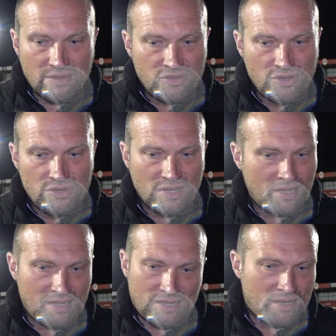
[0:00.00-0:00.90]
I knew
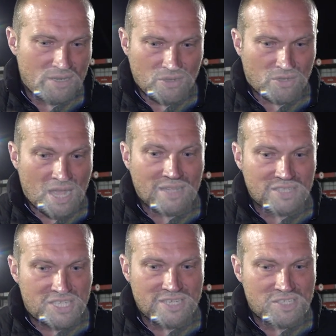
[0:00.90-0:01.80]
I had
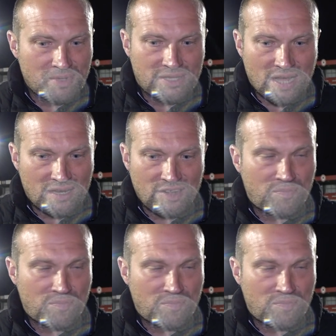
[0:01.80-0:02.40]
to change the mentality.